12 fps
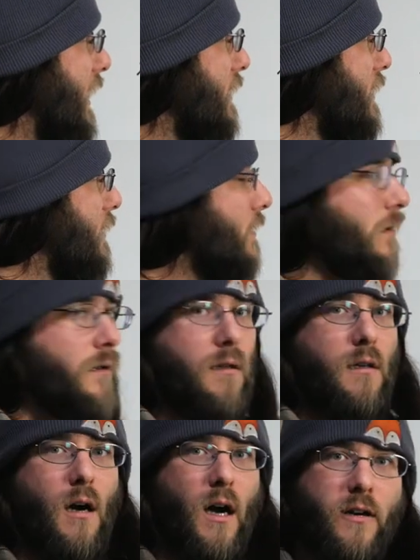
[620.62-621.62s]
it,
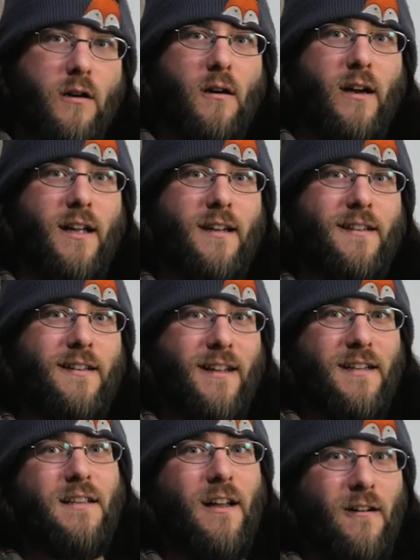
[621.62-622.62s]
under it,
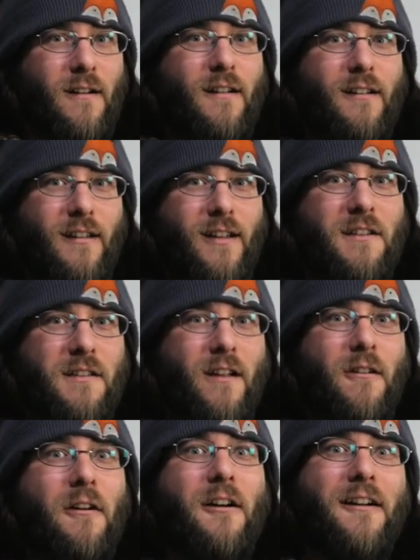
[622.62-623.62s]
etc.,
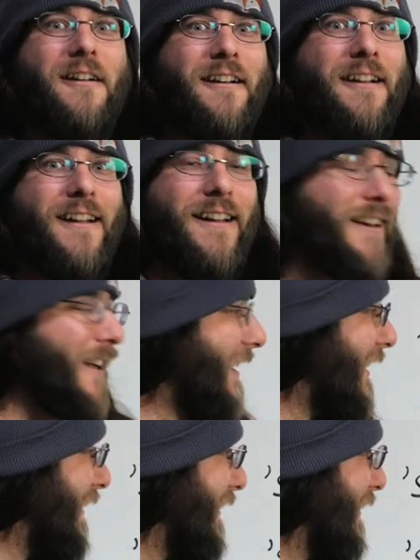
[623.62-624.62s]
etc.
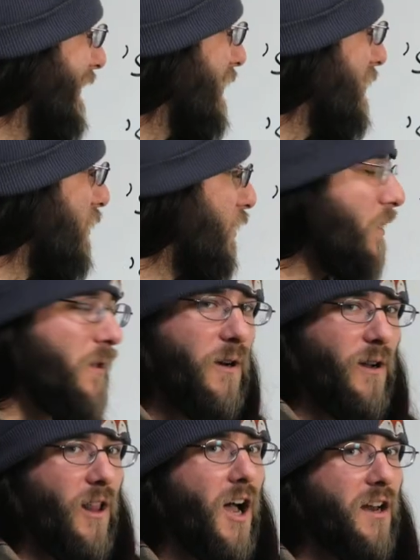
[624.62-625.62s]
Yeah. So you'll
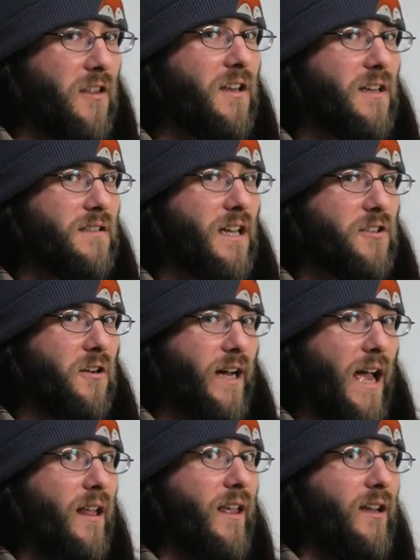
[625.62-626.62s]
learn a lot of these as your
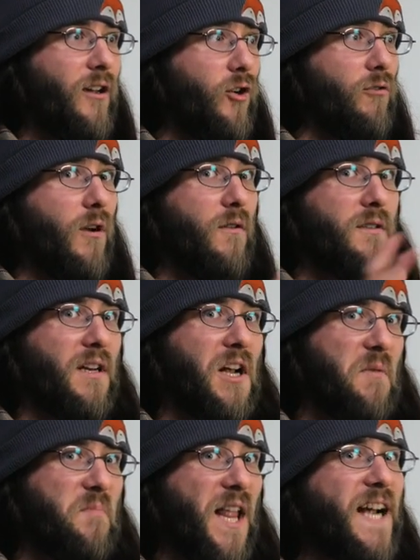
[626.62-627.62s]
Gaelic grows in
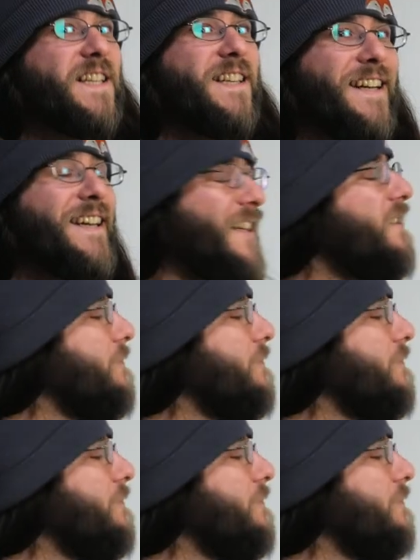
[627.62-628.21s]
complexity.